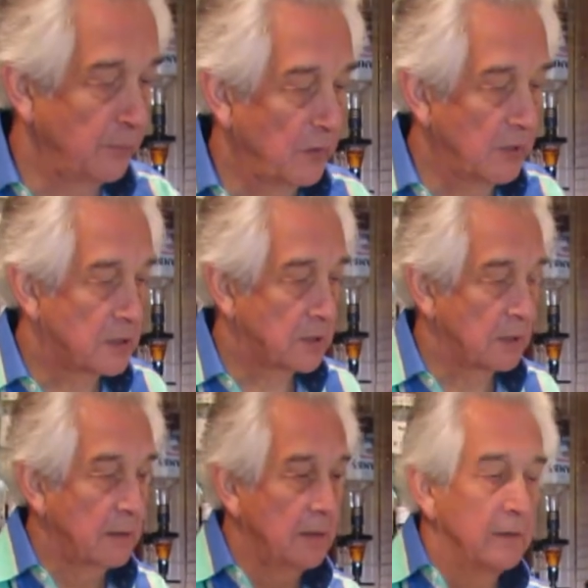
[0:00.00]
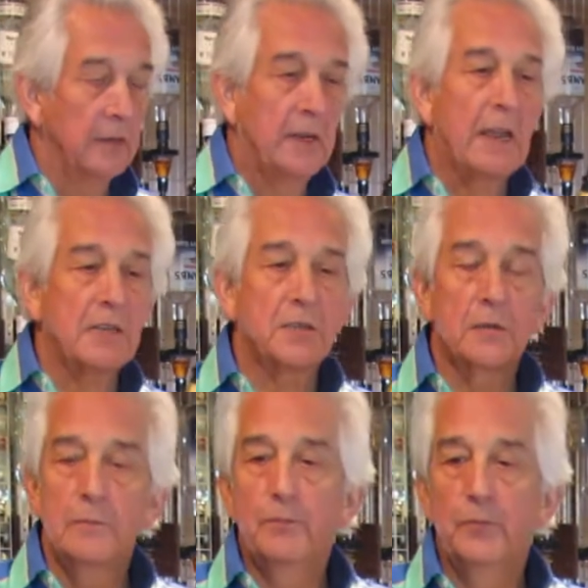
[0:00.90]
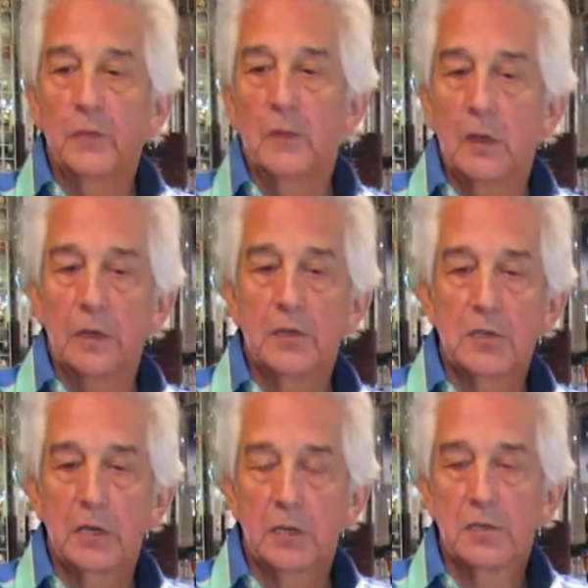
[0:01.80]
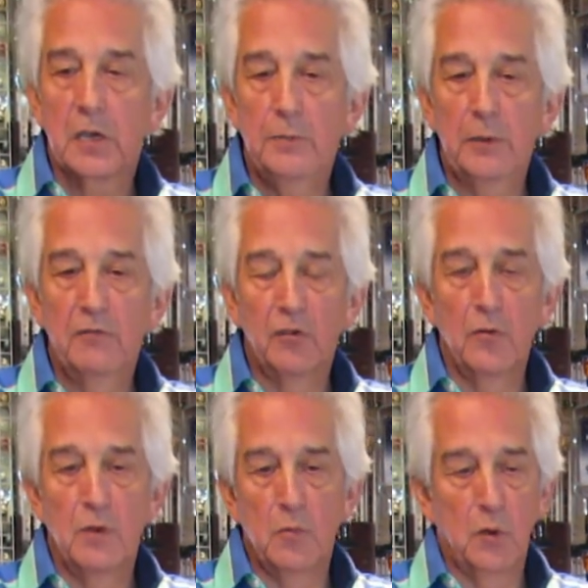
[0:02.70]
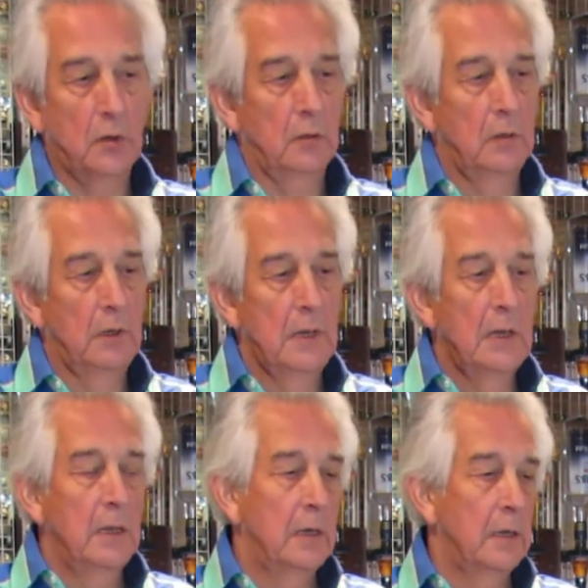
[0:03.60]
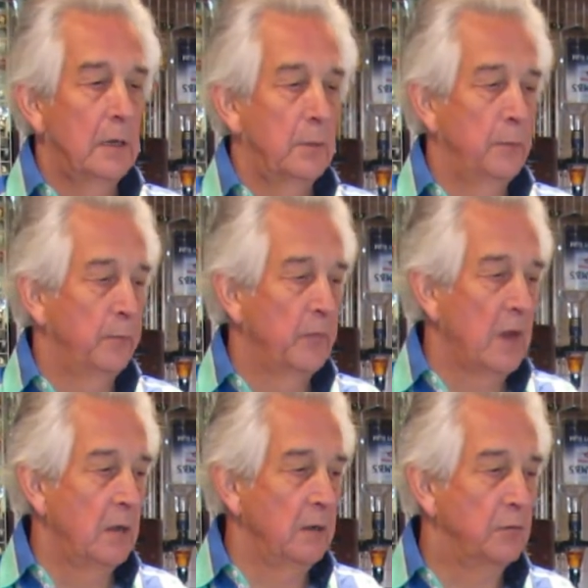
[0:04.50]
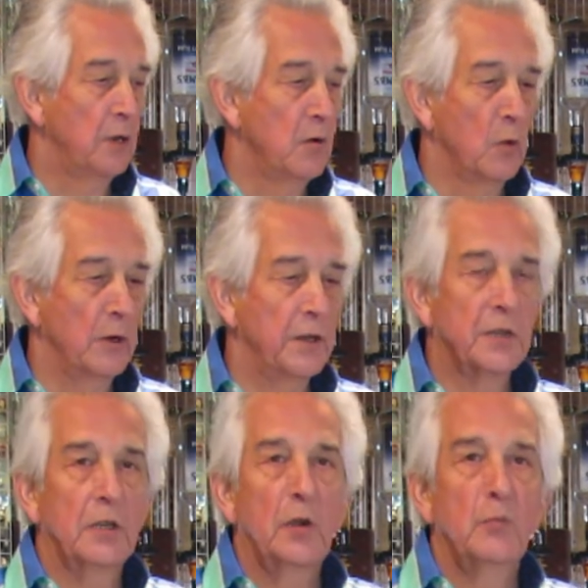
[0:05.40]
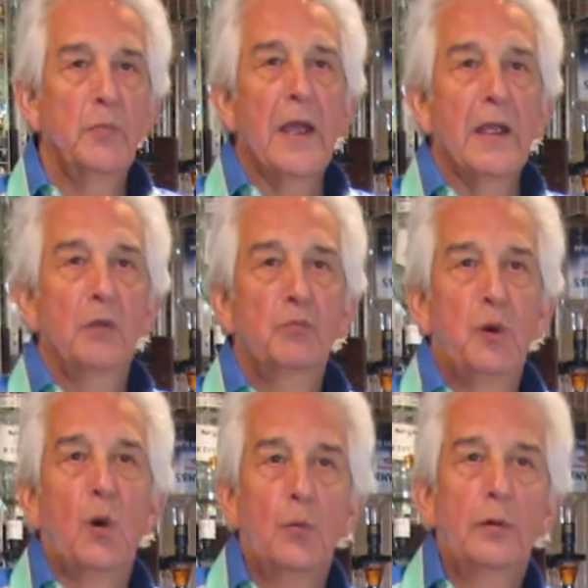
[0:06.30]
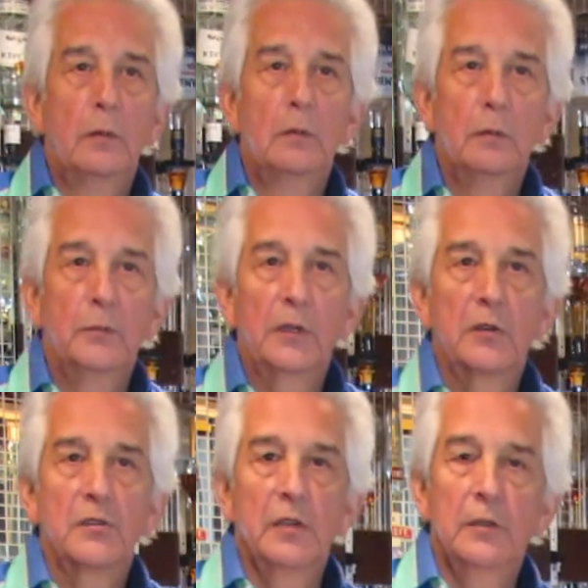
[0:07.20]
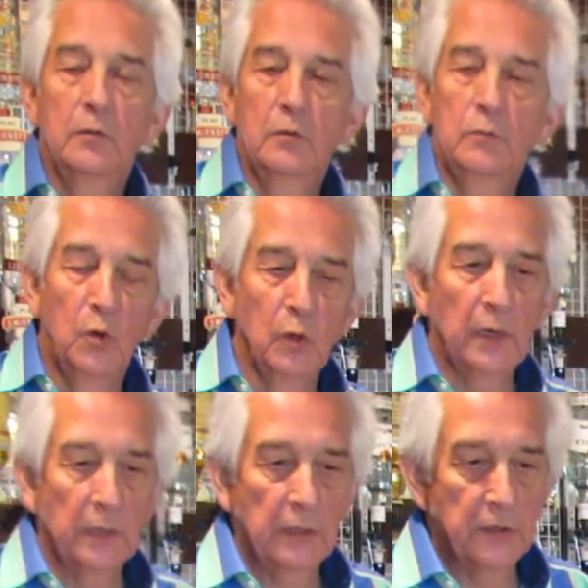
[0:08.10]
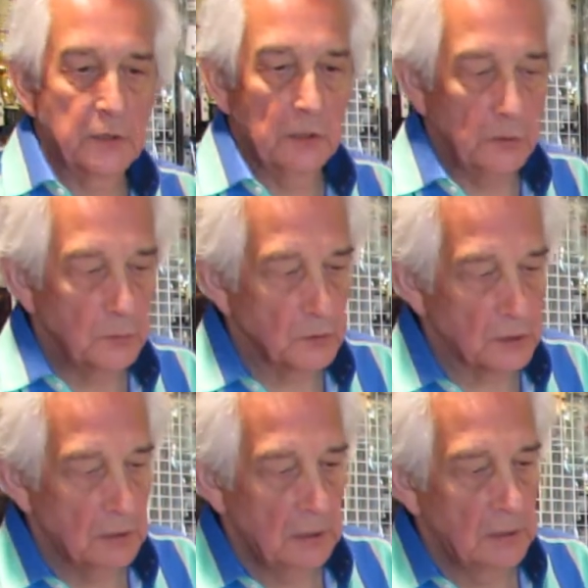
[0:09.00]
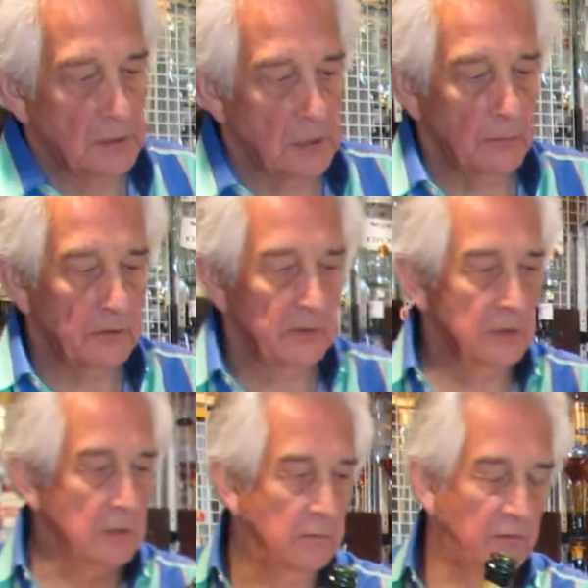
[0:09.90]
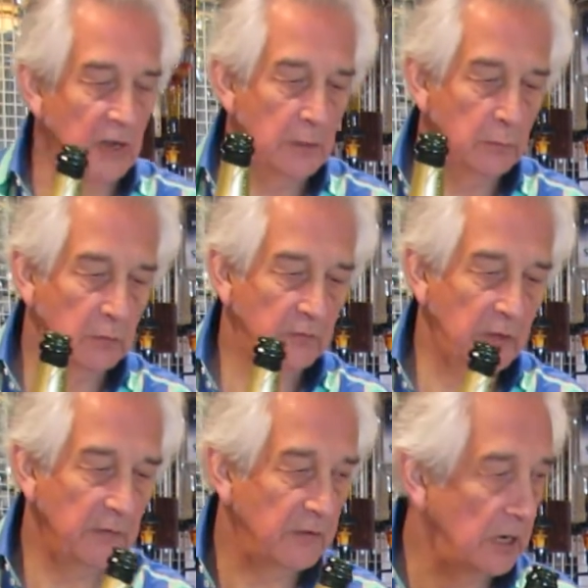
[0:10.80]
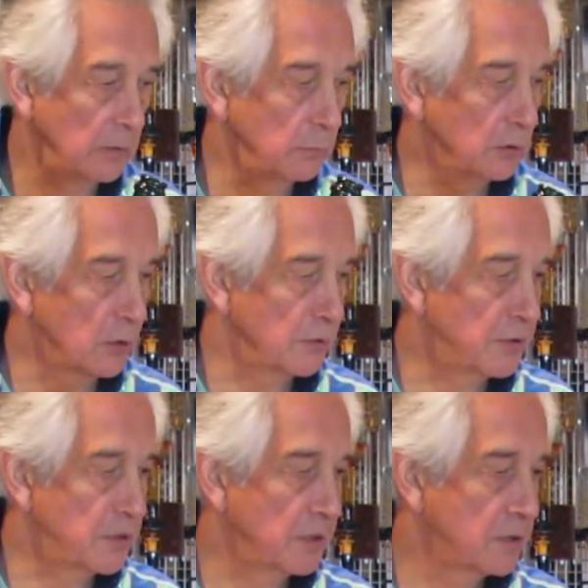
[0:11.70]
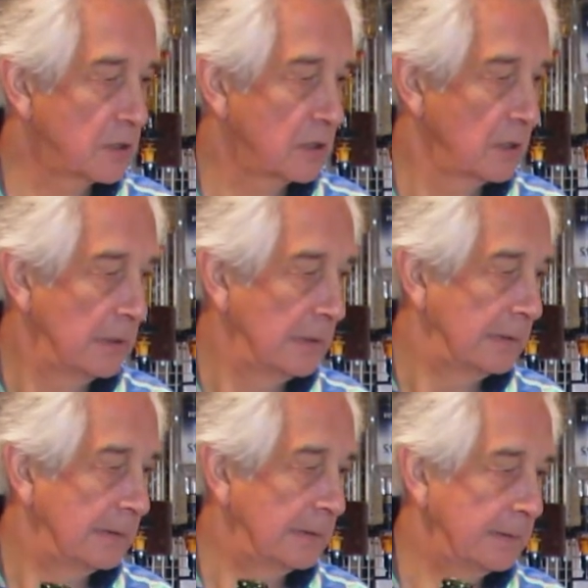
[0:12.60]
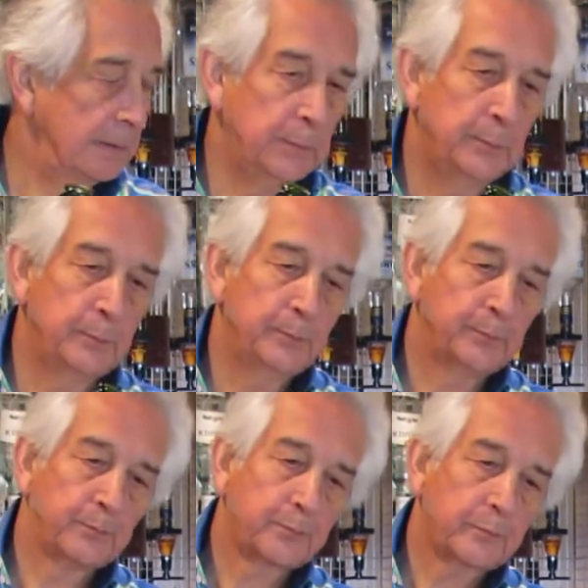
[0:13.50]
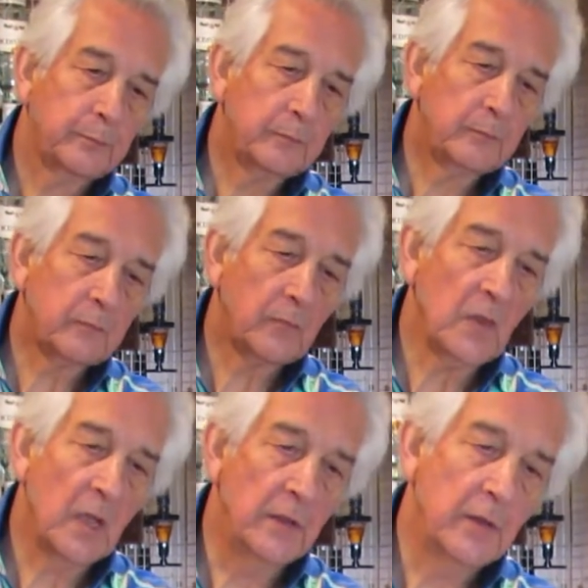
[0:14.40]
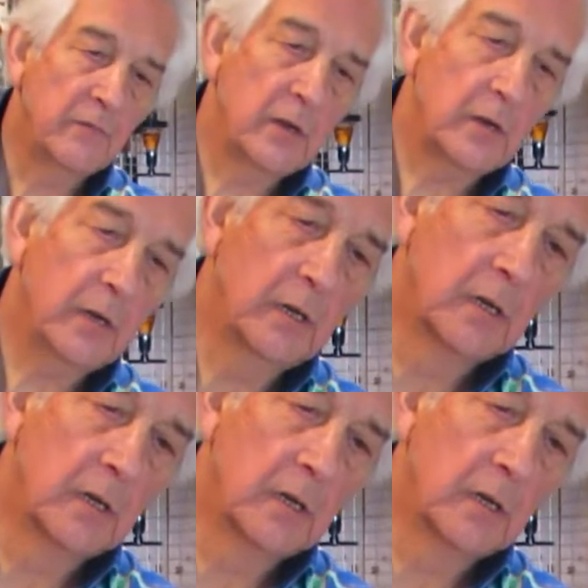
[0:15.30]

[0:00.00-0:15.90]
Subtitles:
It's the gas escaping from the bottle. You don't want it to go bang pop, because then you're more likely to lose some of its very valuable contents. And then very